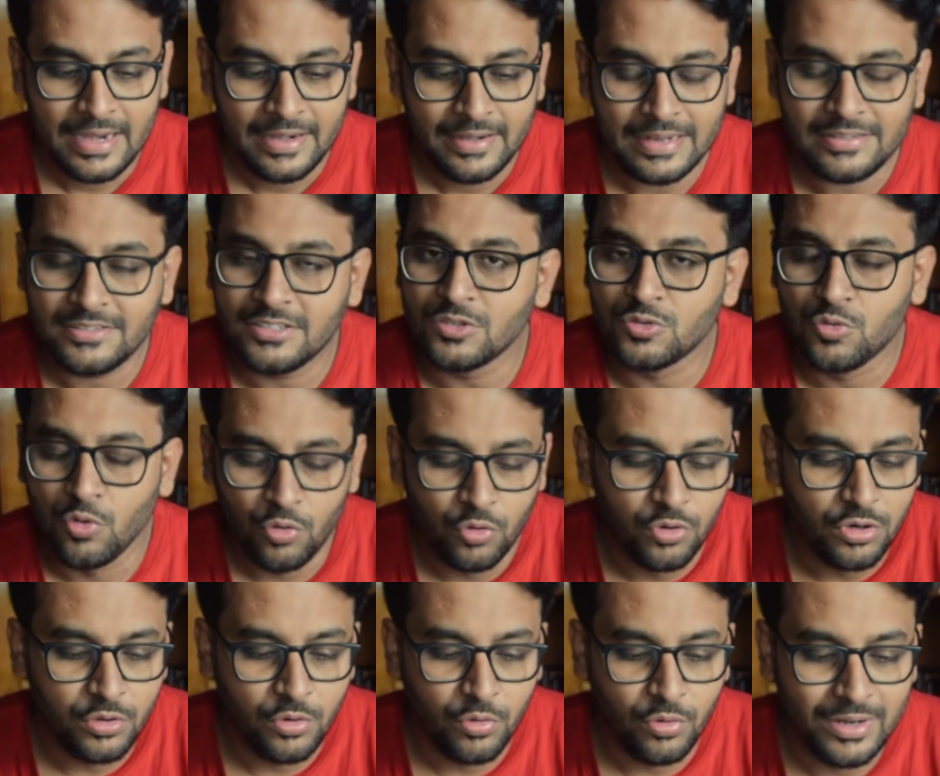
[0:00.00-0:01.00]
Next is
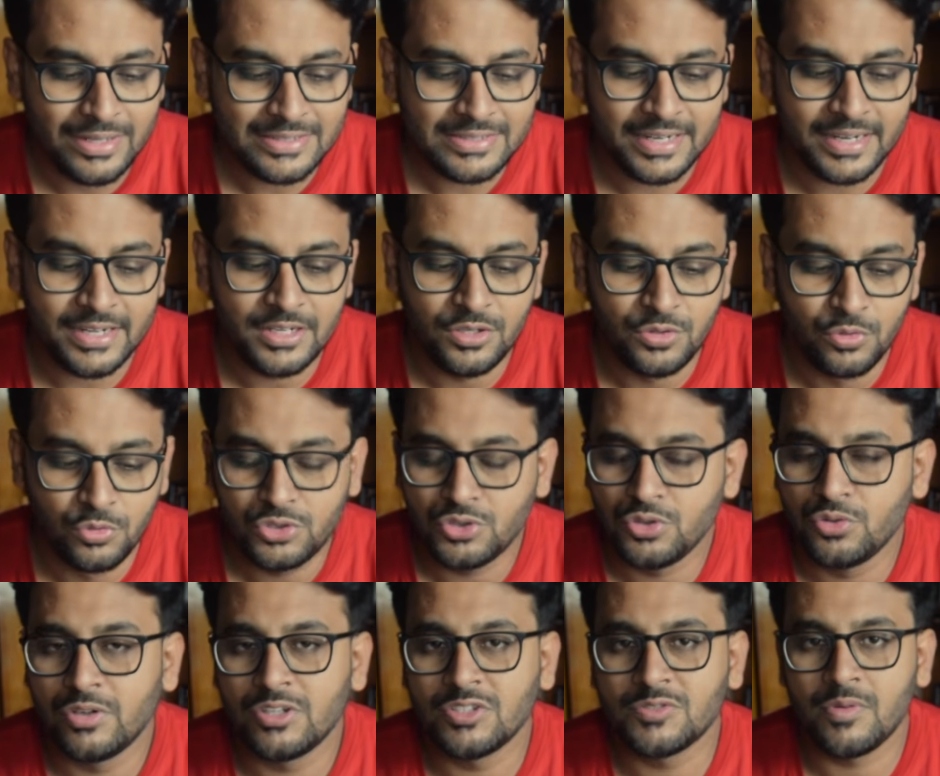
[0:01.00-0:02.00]
Google. Google has taken two
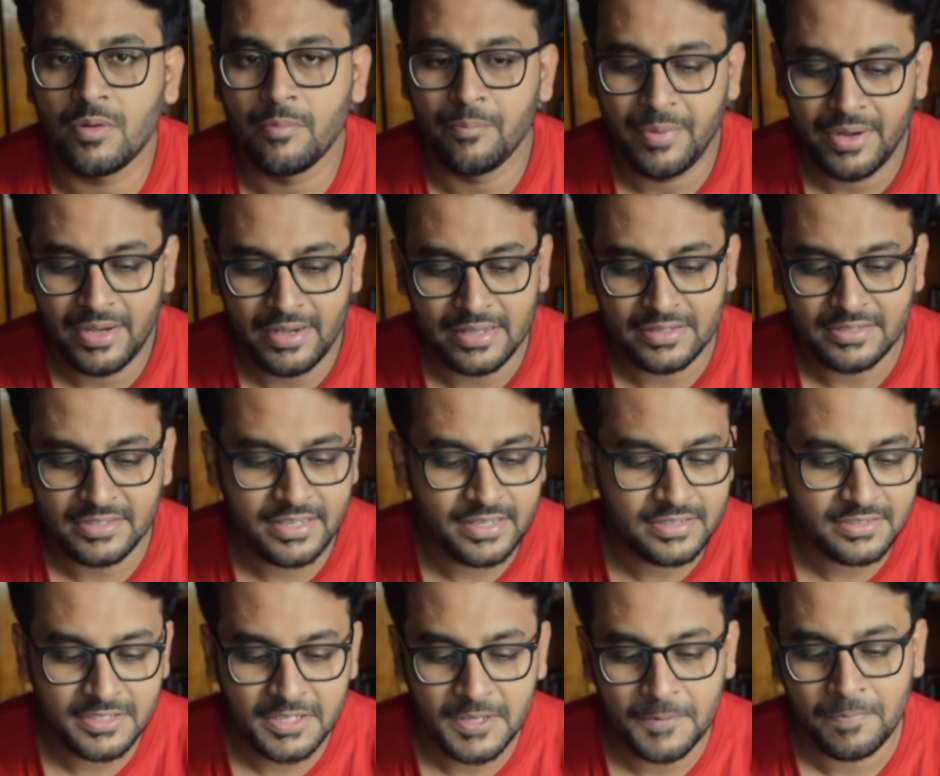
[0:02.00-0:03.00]
students from BTech
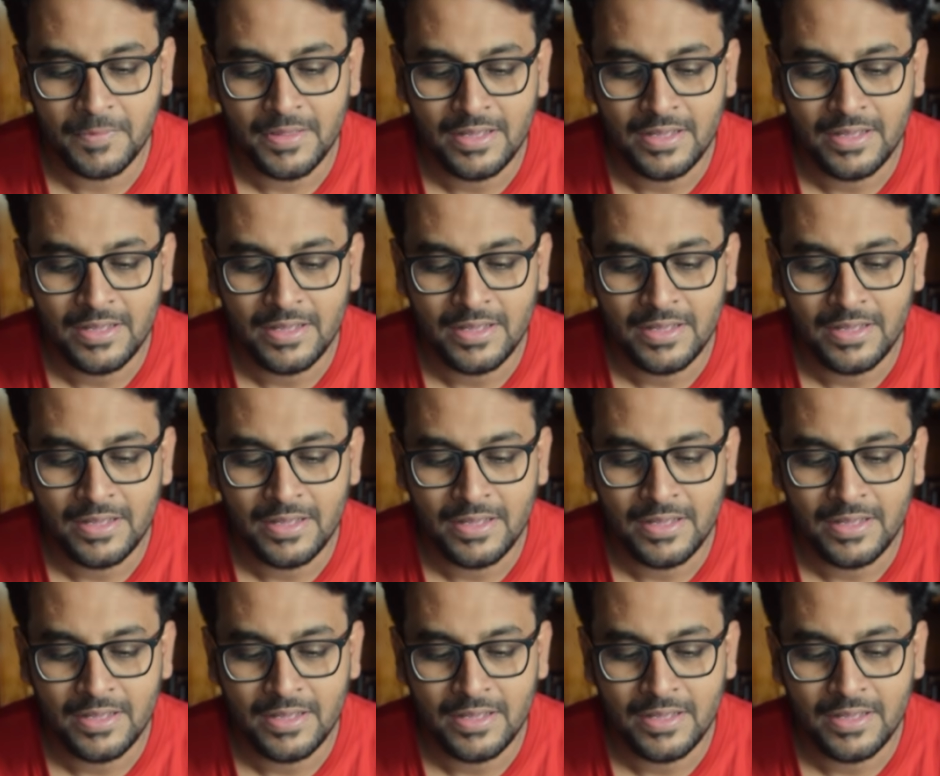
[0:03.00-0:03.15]
CSE.